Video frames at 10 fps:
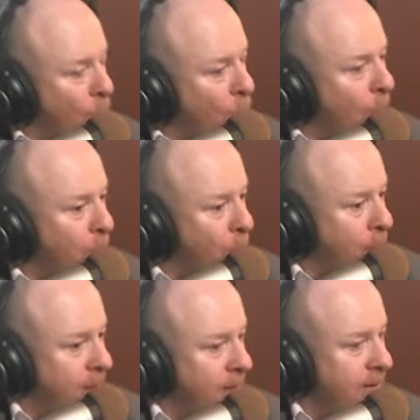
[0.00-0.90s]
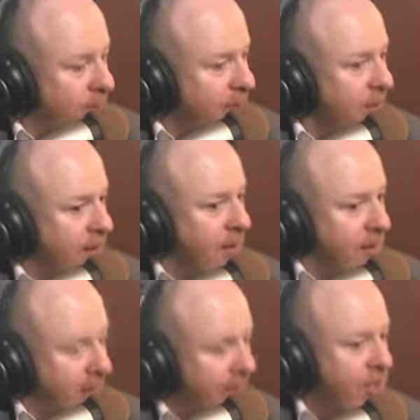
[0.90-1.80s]
At what point,
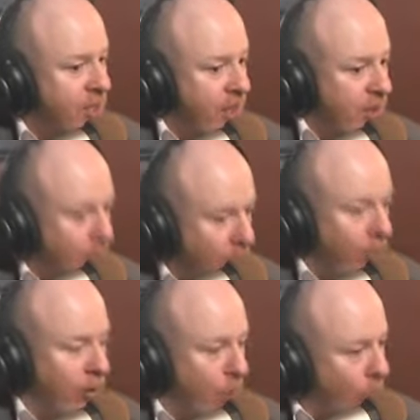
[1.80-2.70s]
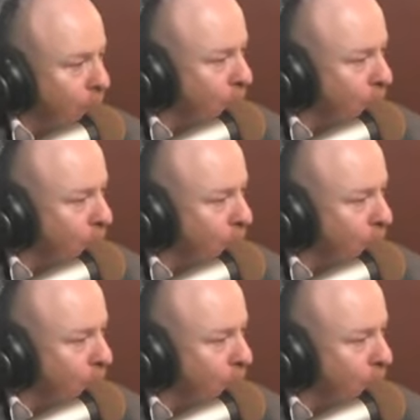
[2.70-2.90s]
things turned at